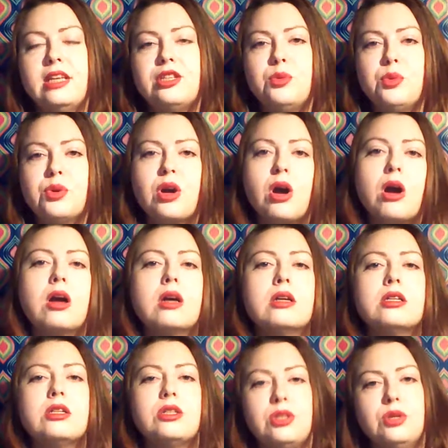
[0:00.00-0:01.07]
in
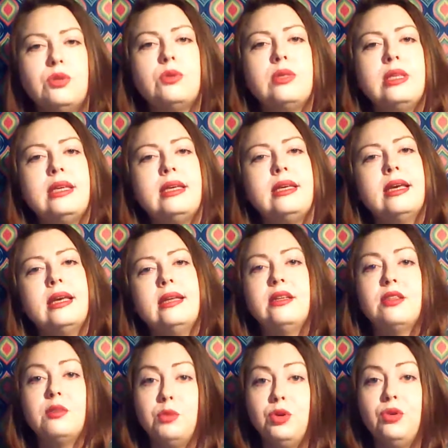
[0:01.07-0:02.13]
regards to the end of
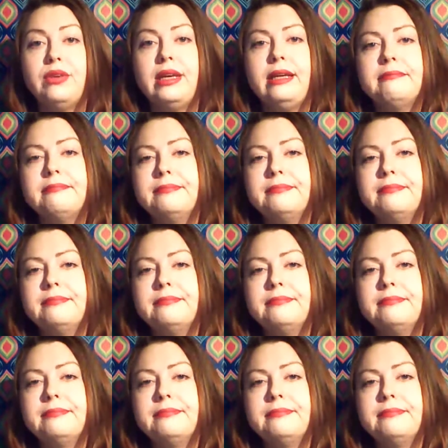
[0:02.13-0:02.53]
the movie.